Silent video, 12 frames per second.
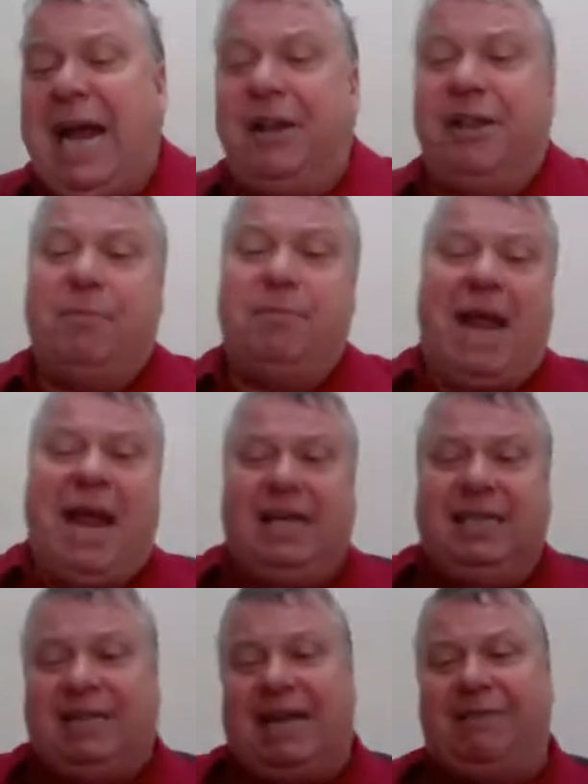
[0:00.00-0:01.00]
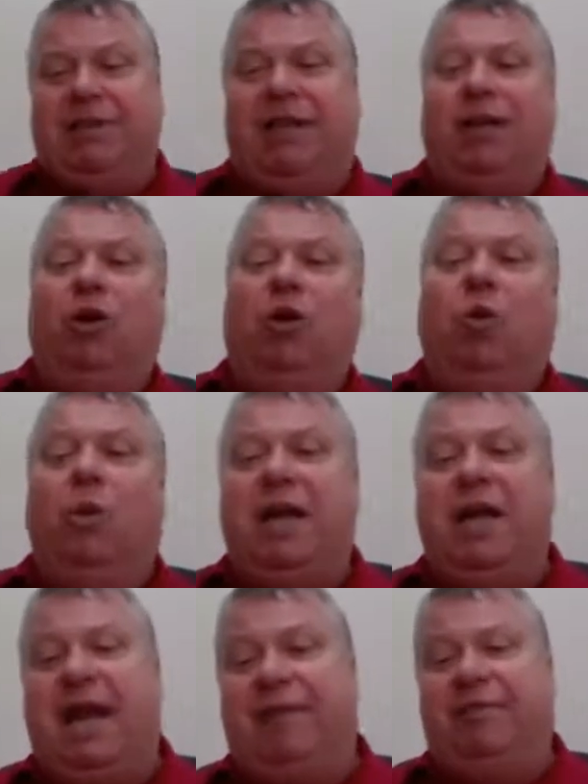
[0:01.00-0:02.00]
out the banks after they all
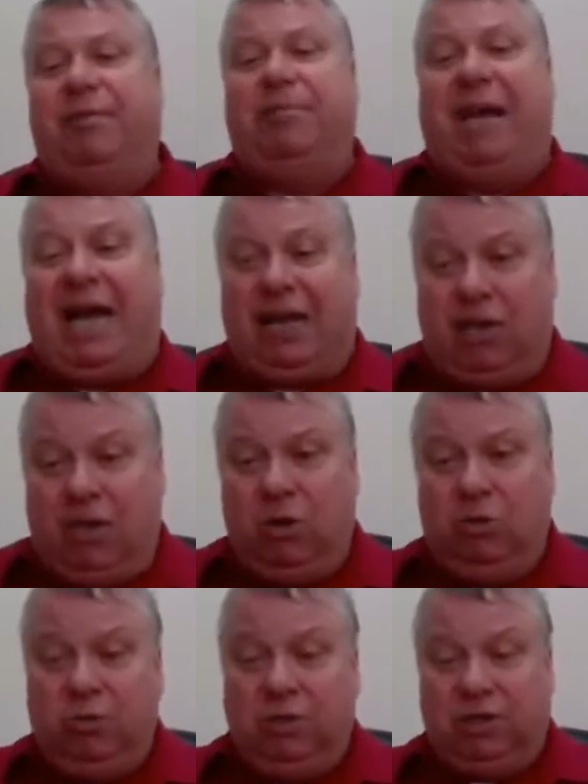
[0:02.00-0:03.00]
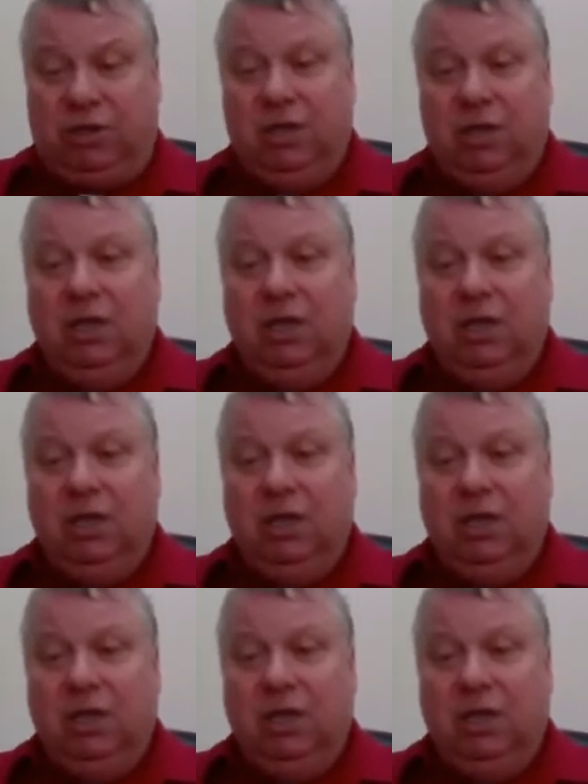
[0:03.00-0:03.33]
went after bad loans,